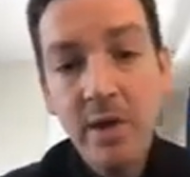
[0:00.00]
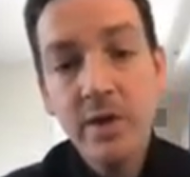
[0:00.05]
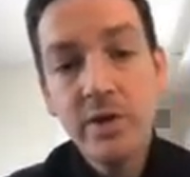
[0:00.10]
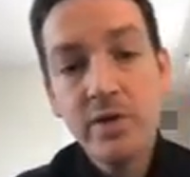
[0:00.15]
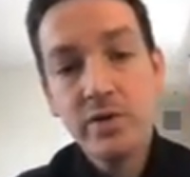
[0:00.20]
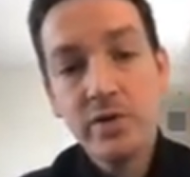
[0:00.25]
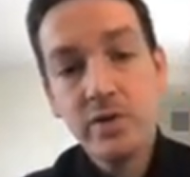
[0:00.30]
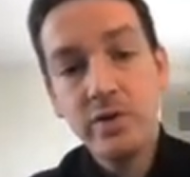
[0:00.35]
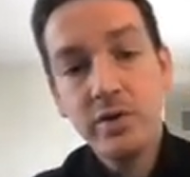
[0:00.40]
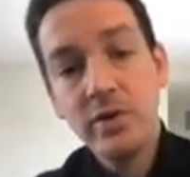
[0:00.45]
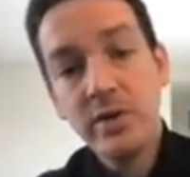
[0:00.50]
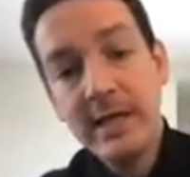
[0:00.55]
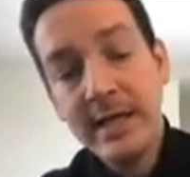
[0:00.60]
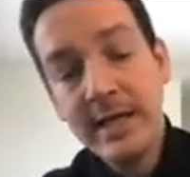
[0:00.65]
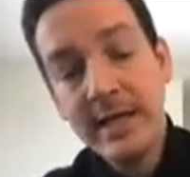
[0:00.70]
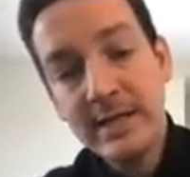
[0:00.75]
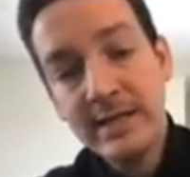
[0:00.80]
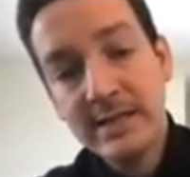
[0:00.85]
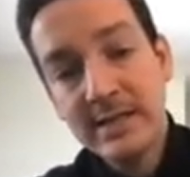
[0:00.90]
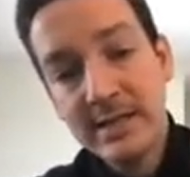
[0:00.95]
so you
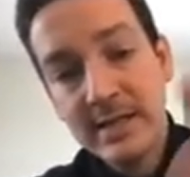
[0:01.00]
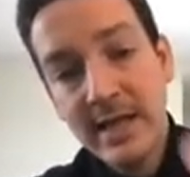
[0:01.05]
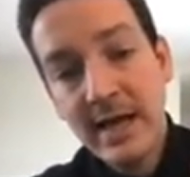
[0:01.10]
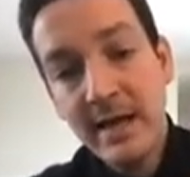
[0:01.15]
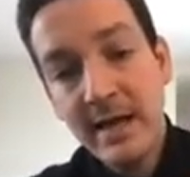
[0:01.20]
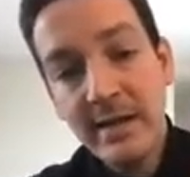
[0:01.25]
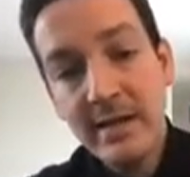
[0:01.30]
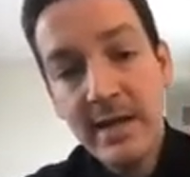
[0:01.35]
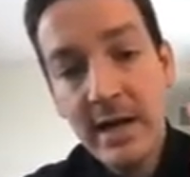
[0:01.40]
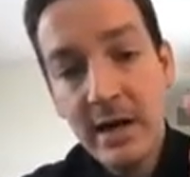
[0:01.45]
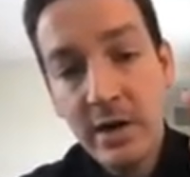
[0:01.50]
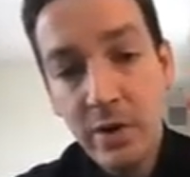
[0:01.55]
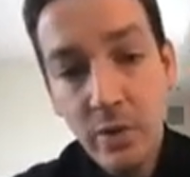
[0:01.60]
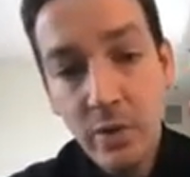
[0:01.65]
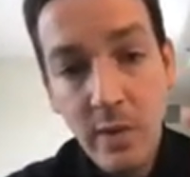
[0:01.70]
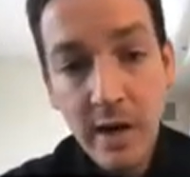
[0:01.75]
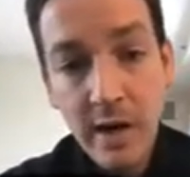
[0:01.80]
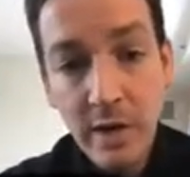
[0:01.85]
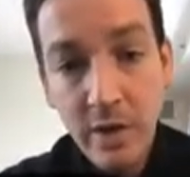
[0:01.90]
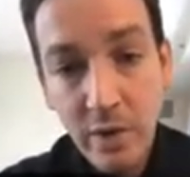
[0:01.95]
can scan that
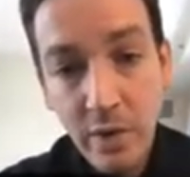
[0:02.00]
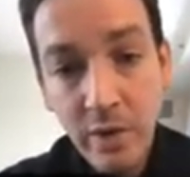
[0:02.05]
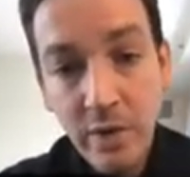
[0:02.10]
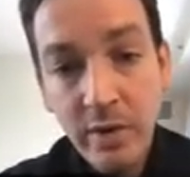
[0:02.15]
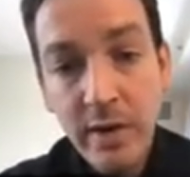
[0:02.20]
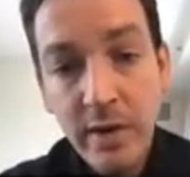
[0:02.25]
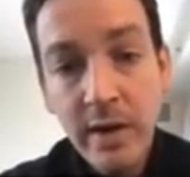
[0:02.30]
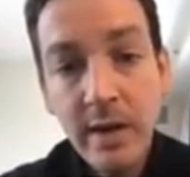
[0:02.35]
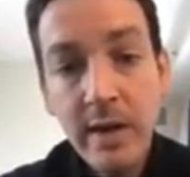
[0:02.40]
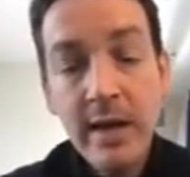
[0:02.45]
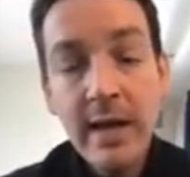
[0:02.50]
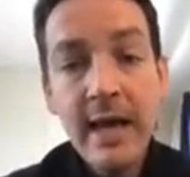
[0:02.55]
QR code